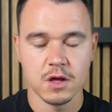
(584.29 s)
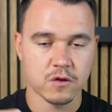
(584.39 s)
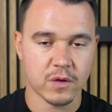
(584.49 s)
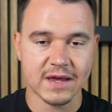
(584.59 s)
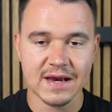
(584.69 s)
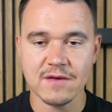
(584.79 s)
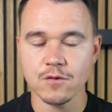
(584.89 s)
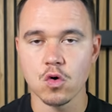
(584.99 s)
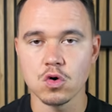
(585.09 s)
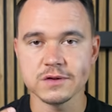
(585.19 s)
So I can have
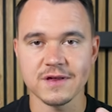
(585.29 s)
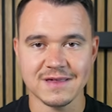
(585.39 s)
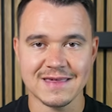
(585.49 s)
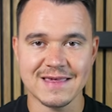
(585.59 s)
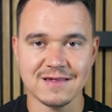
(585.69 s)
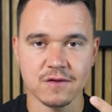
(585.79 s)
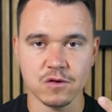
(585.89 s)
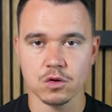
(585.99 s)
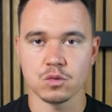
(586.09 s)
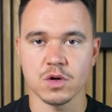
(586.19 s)
all the seasons
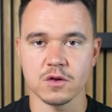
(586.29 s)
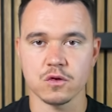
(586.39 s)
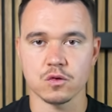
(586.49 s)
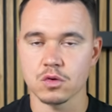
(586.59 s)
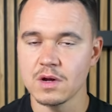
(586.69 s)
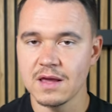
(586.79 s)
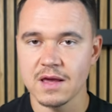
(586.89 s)
on one store,